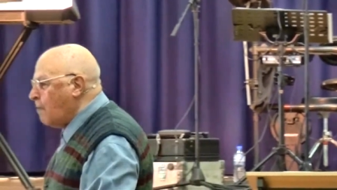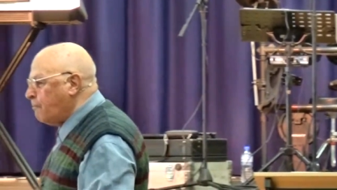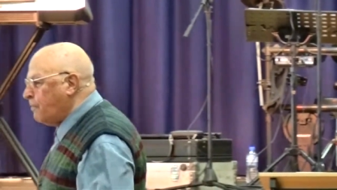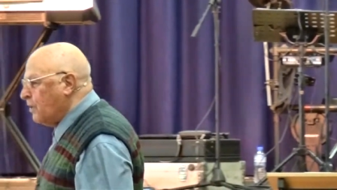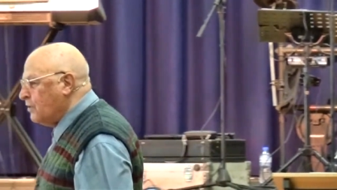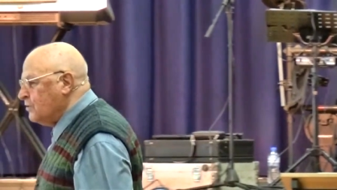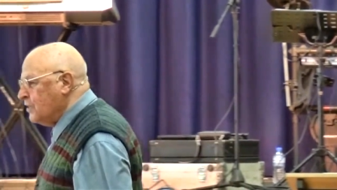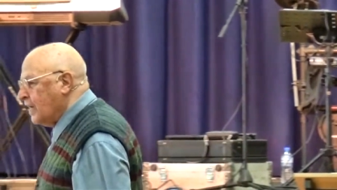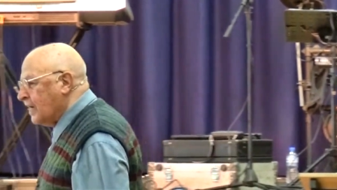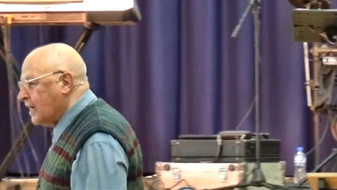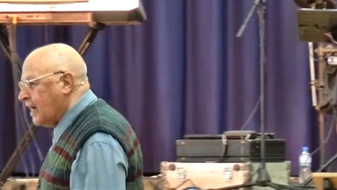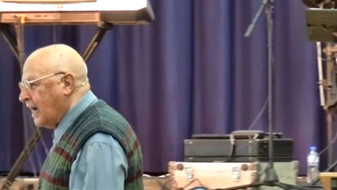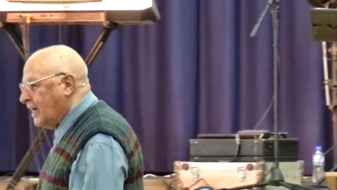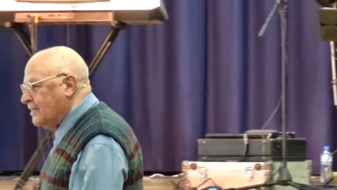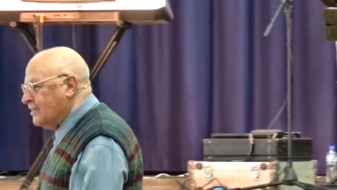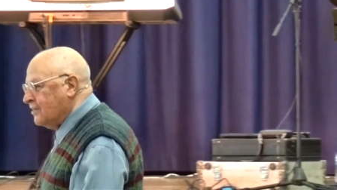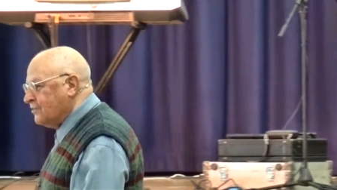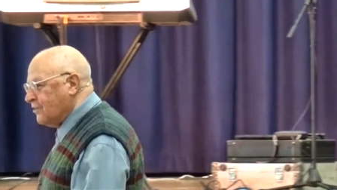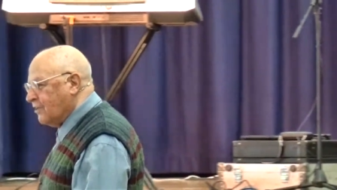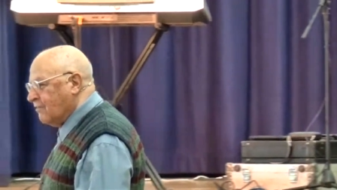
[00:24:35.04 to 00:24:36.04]
upon the
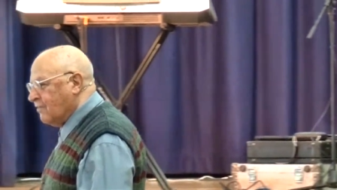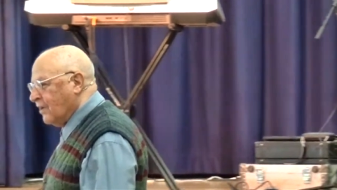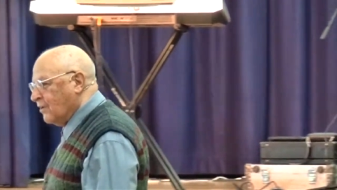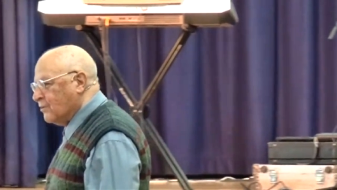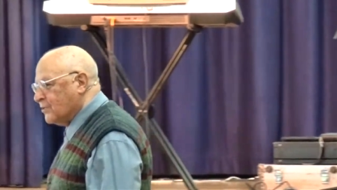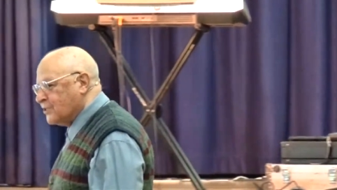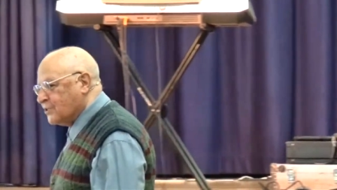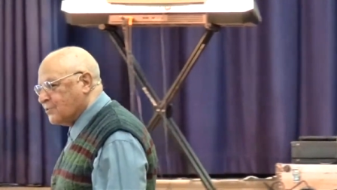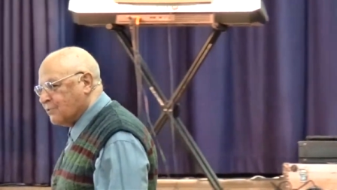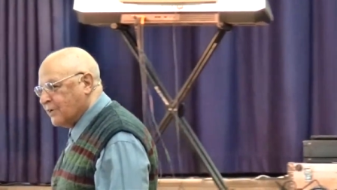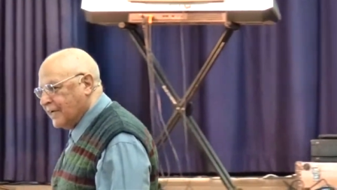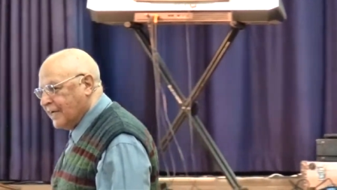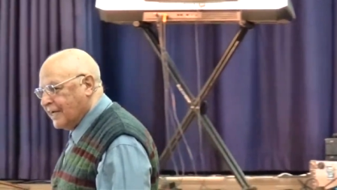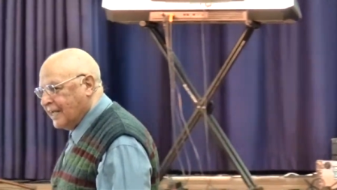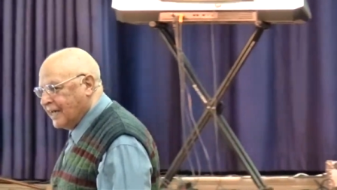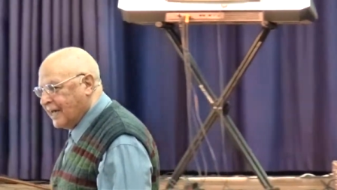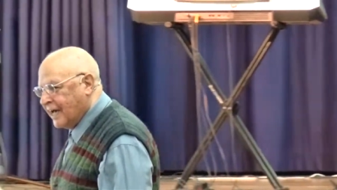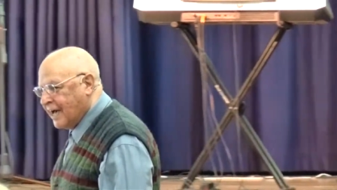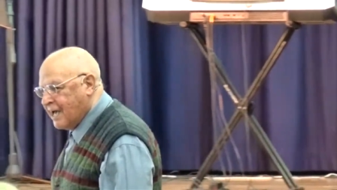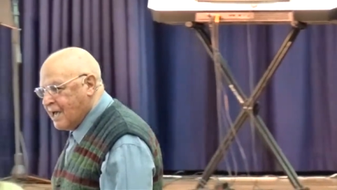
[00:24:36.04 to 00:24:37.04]
country of
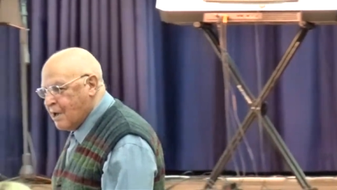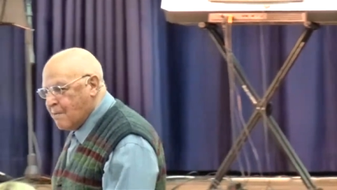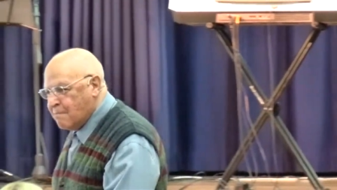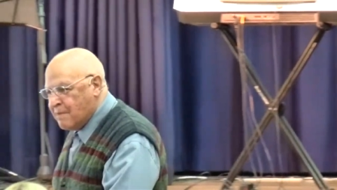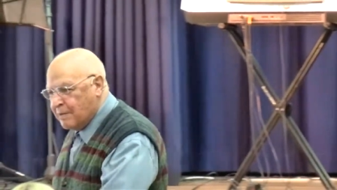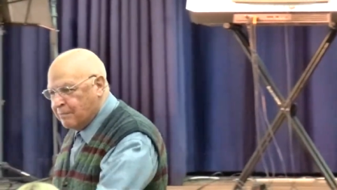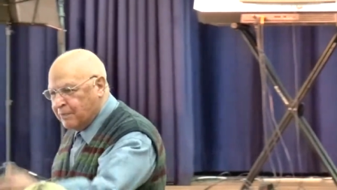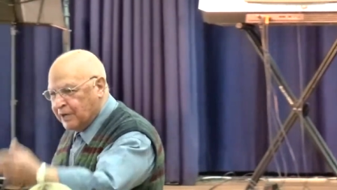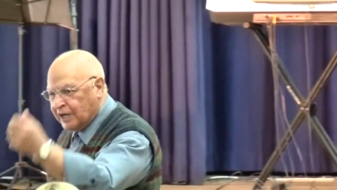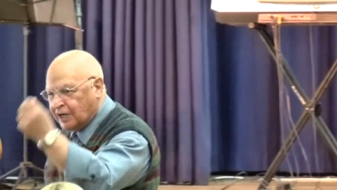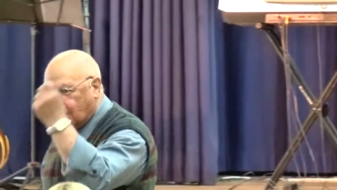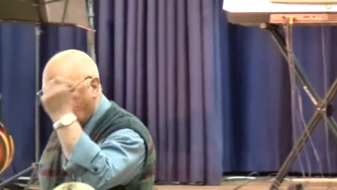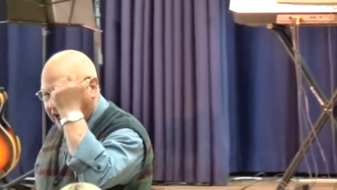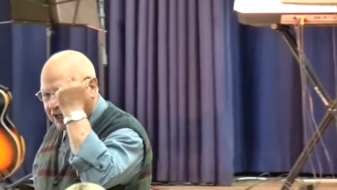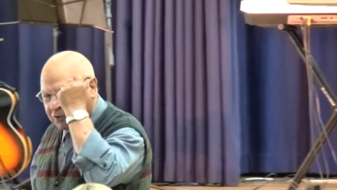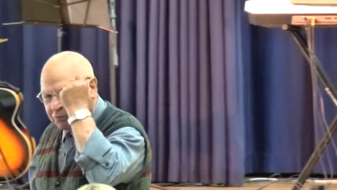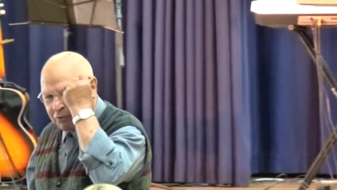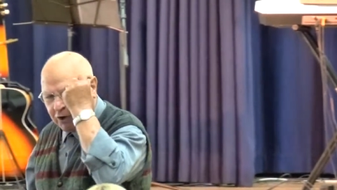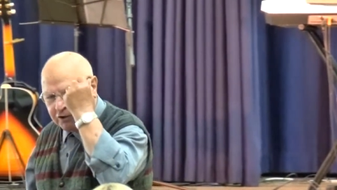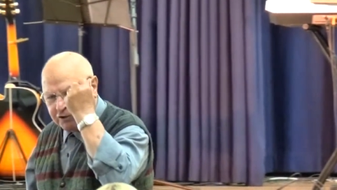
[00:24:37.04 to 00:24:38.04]
Australia. Maybe
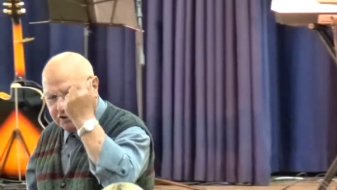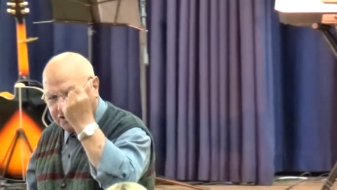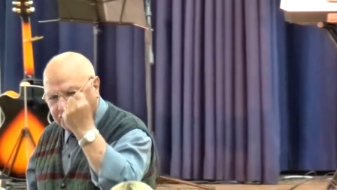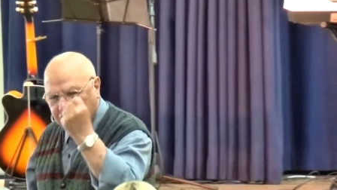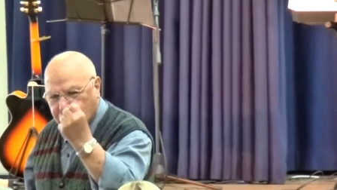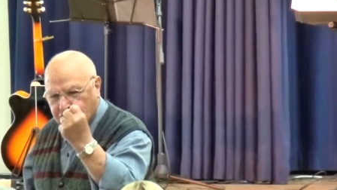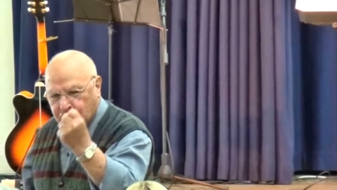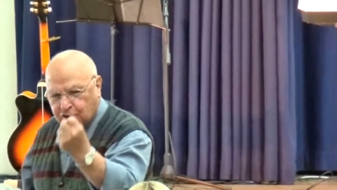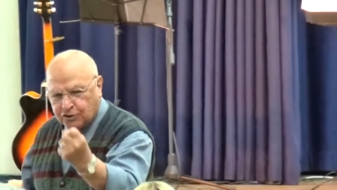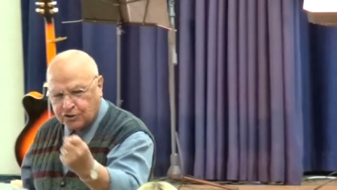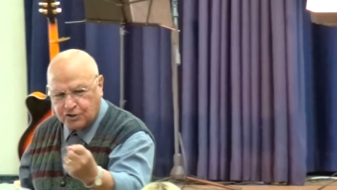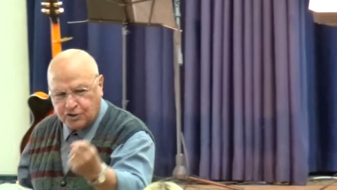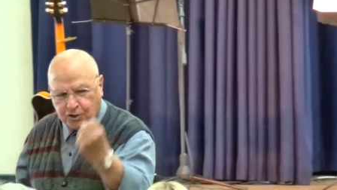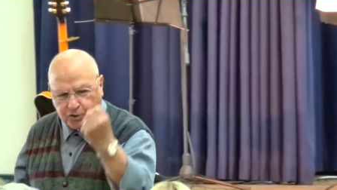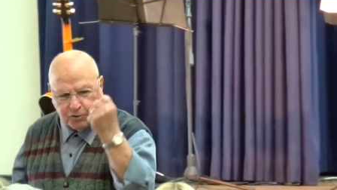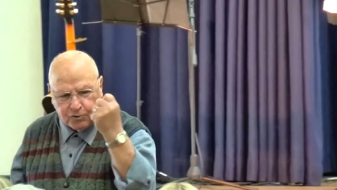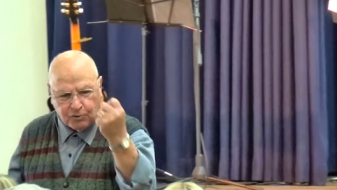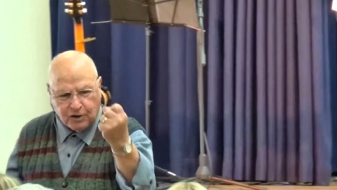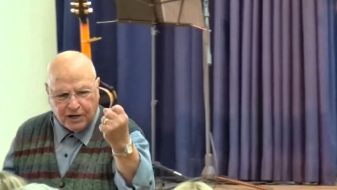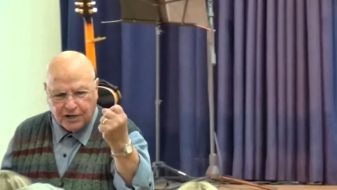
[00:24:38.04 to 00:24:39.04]
God wants to use
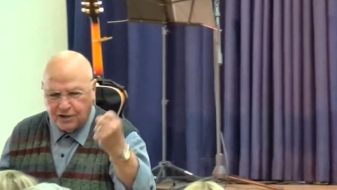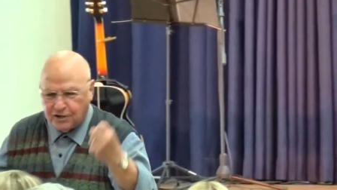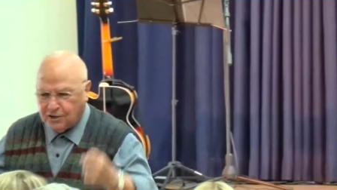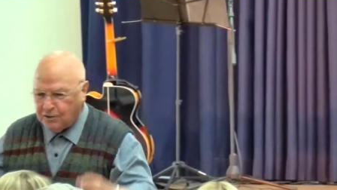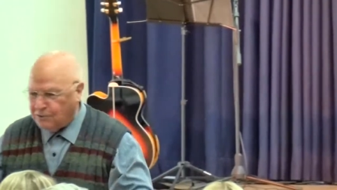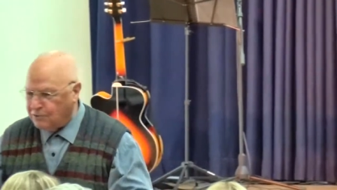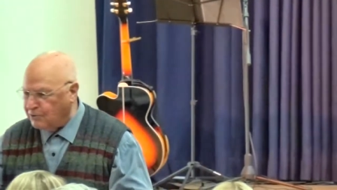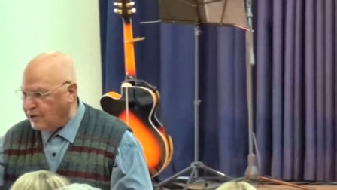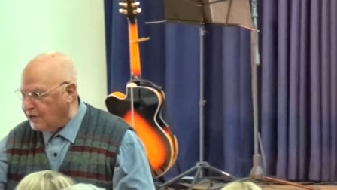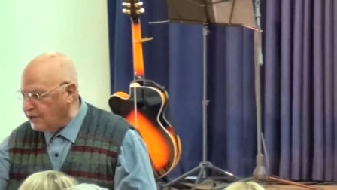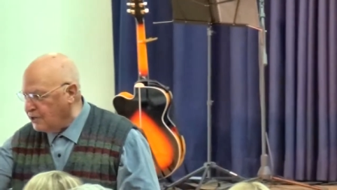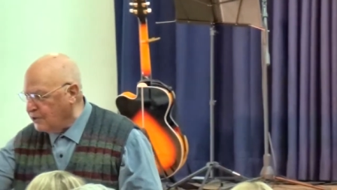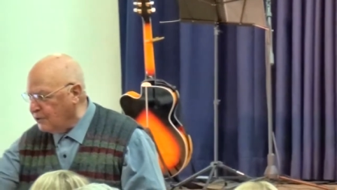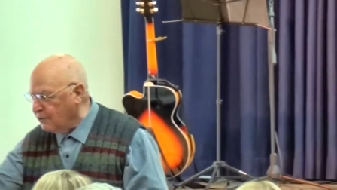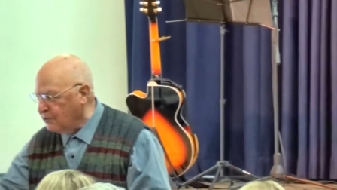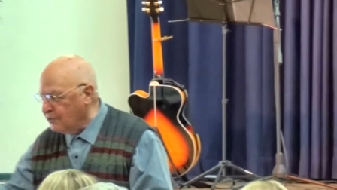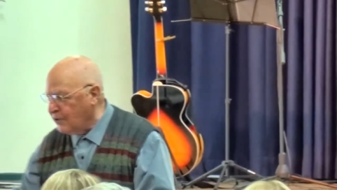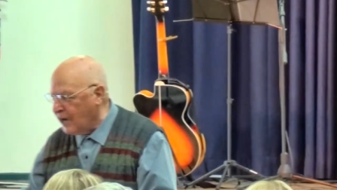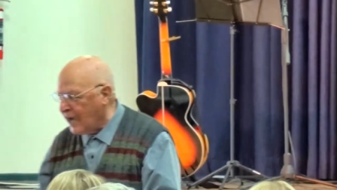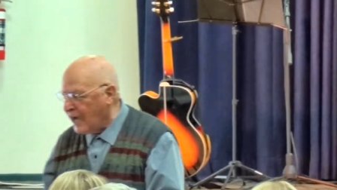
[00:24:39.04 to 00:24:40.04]
you and you and
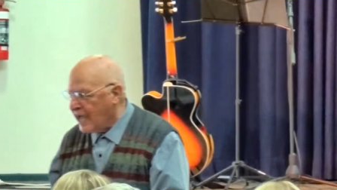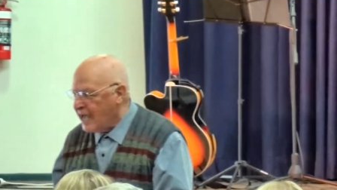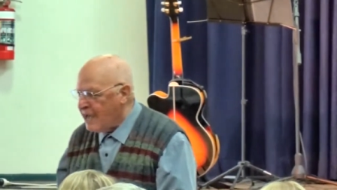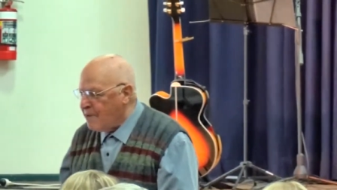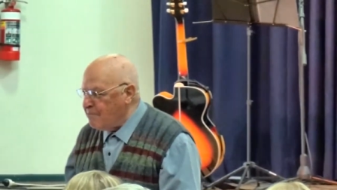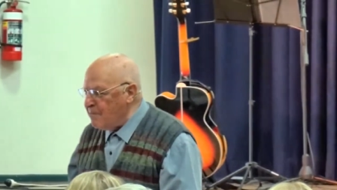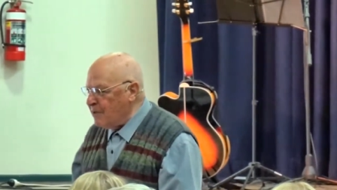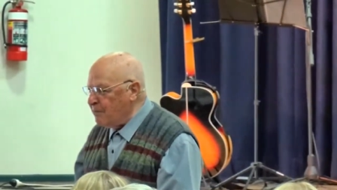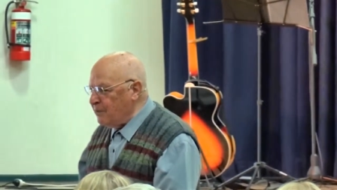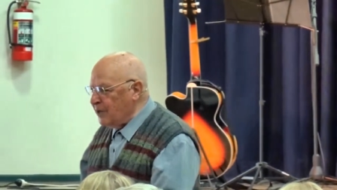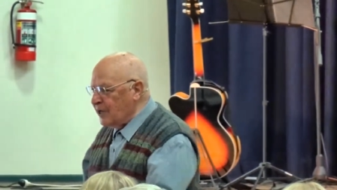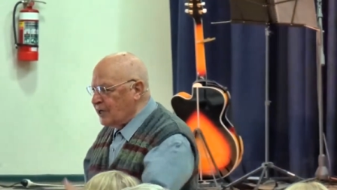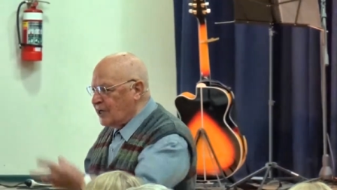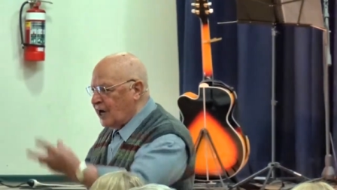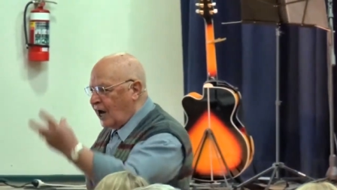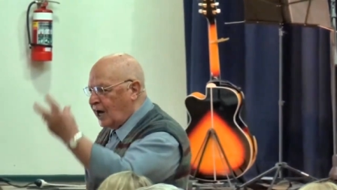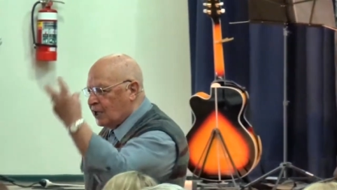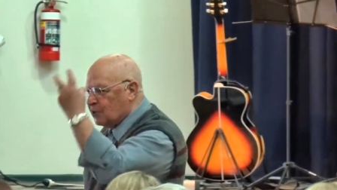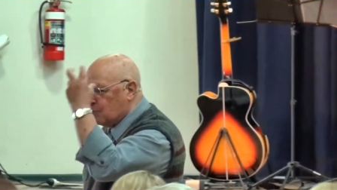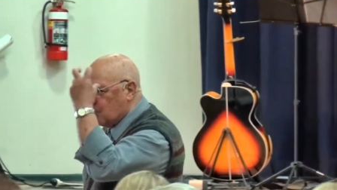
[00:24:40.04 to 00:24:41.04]
you. Maybe
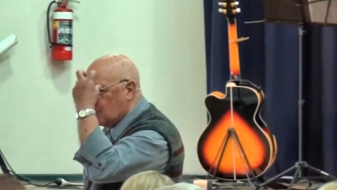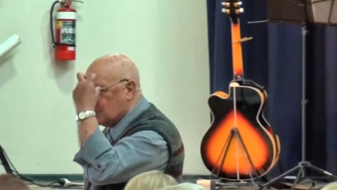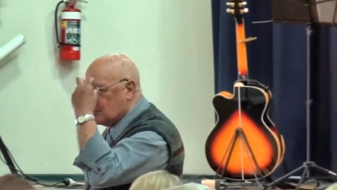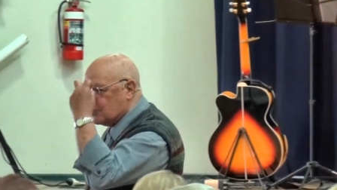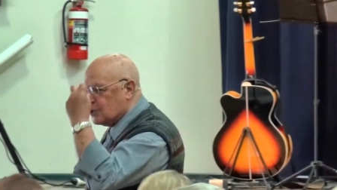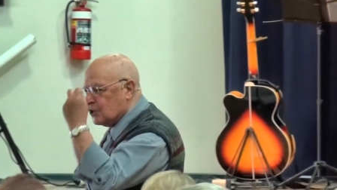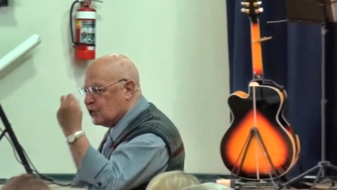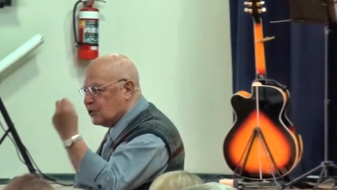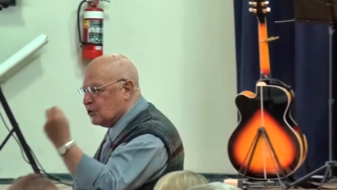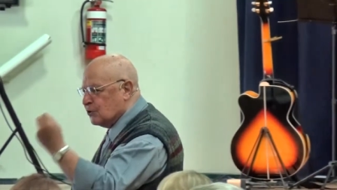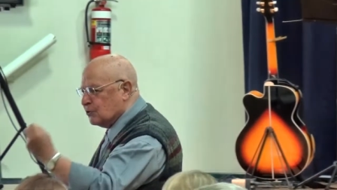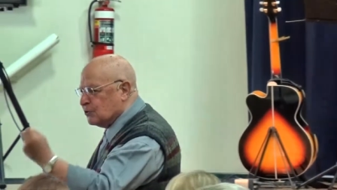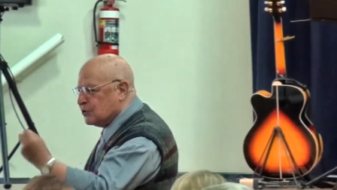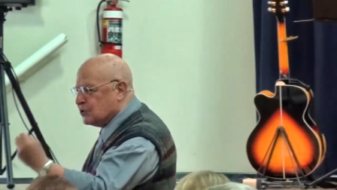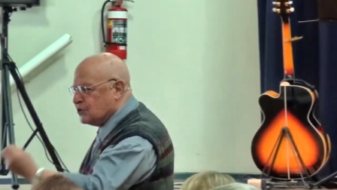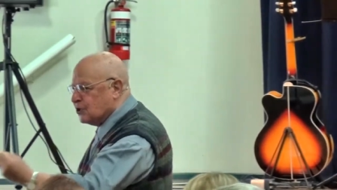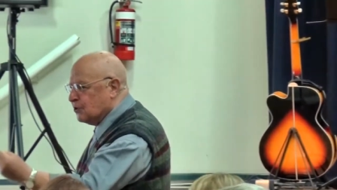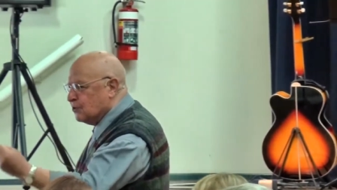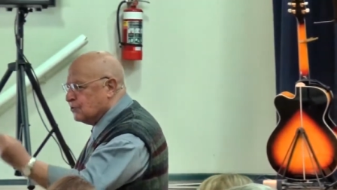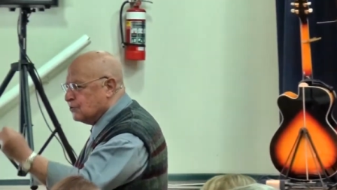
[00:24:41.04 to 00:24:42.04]
God wants to
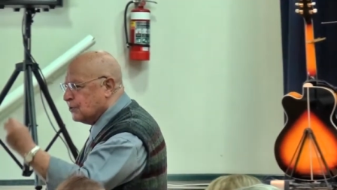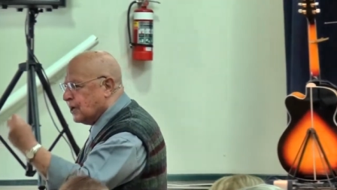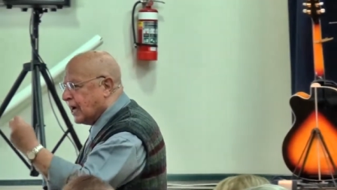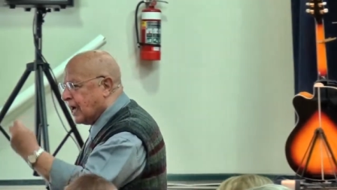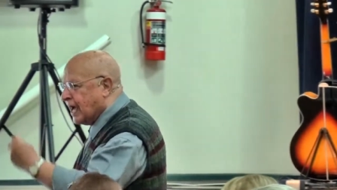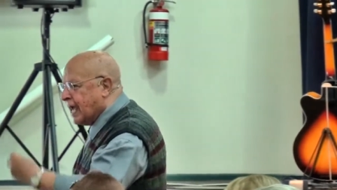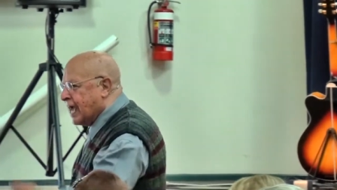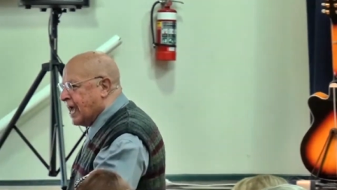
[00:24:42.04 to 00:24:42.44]
use you.